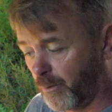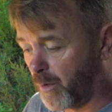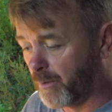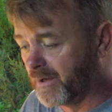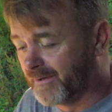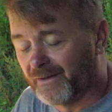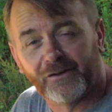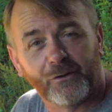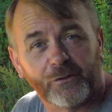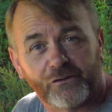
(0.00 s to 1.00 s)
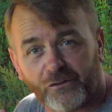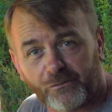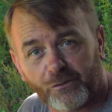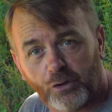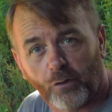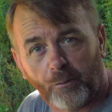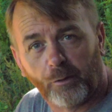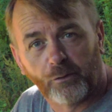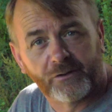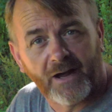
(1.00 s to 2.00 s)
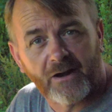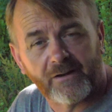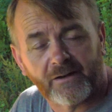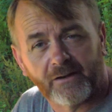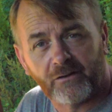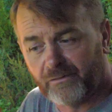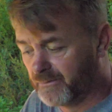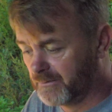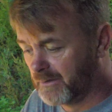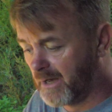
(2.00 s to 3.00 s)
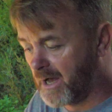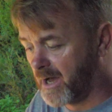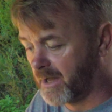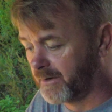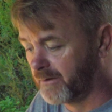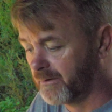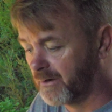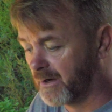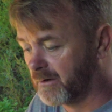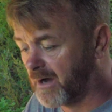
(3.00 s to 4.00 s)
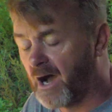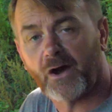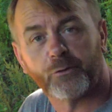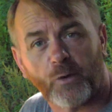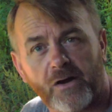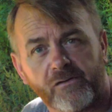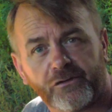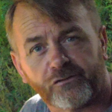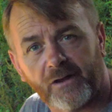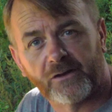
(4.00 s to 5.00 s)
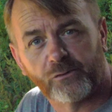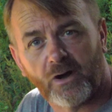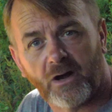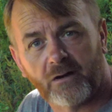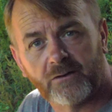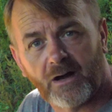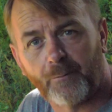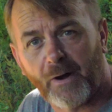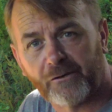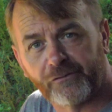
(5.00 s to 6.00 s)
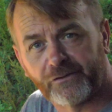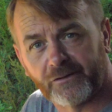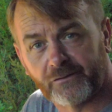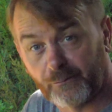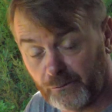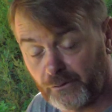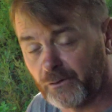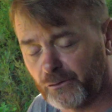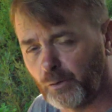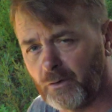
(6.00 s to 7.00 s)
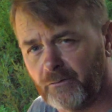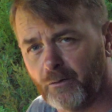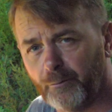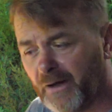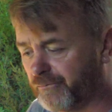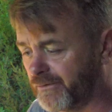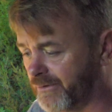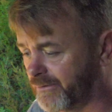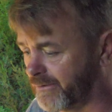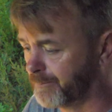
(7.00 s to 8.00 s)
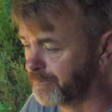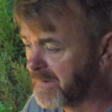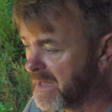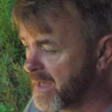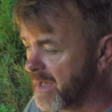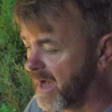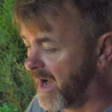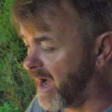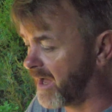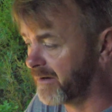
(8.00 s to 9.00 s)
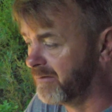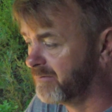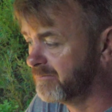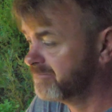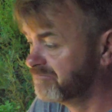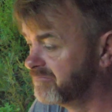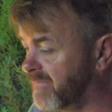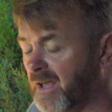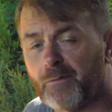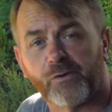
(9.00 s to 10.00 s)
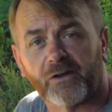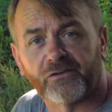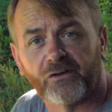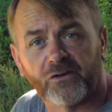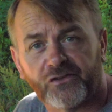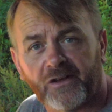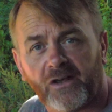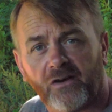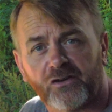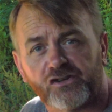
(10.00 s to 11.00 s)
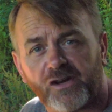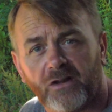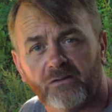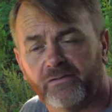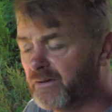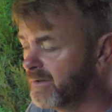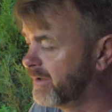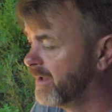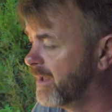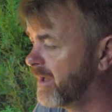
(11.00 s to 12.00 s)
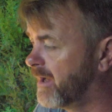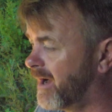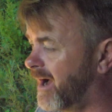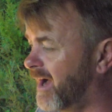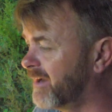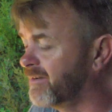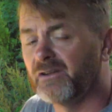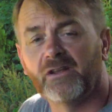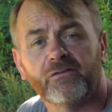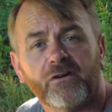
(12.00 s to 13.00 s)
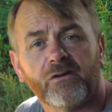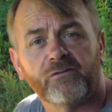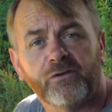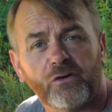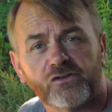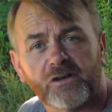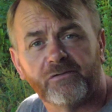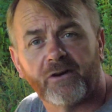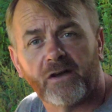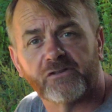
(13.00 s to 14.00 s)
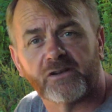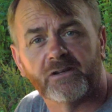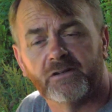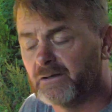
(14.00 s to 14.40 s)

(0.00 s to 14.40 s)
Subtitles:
what we tend to do is just cut the plug directly off and hardwire it straight into our battery system as 12 volt battery system. And here presto, stick it on a shelf and you've got 4G, 5G.